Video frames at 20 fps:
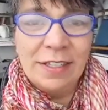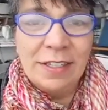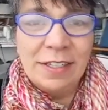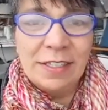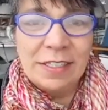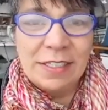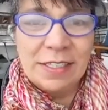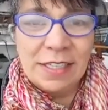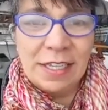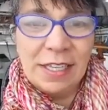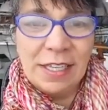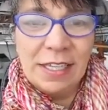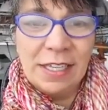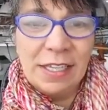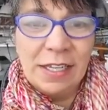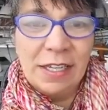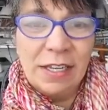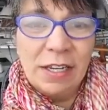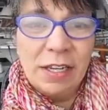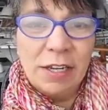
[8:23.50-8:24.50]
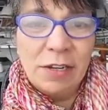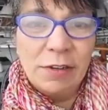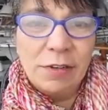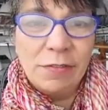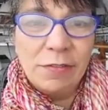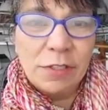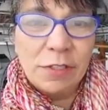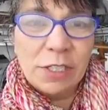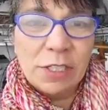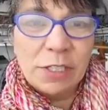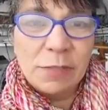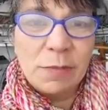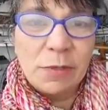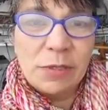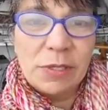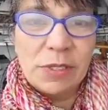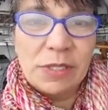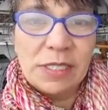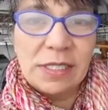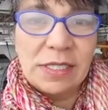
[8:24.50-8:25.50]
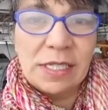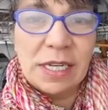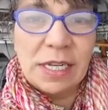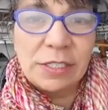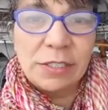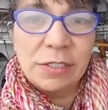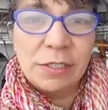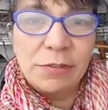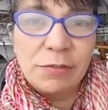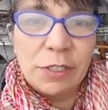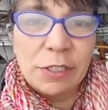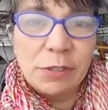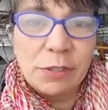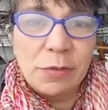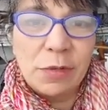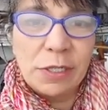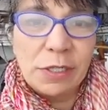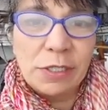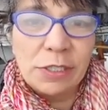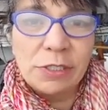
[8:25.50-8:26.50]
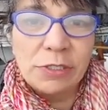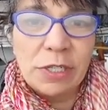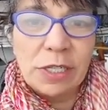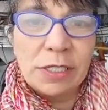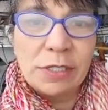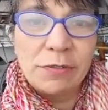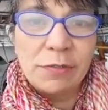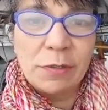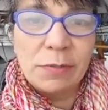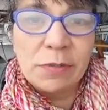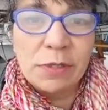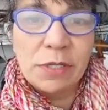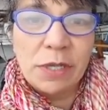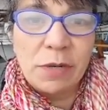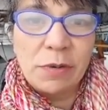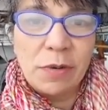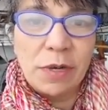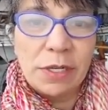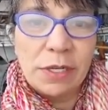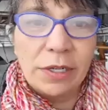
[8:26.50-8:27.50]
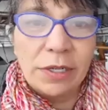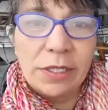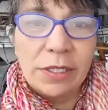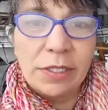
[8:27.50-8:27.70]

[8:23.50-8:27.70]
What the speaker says: Let's see. Reverse osmosis is actually fresh water extracted from salt water.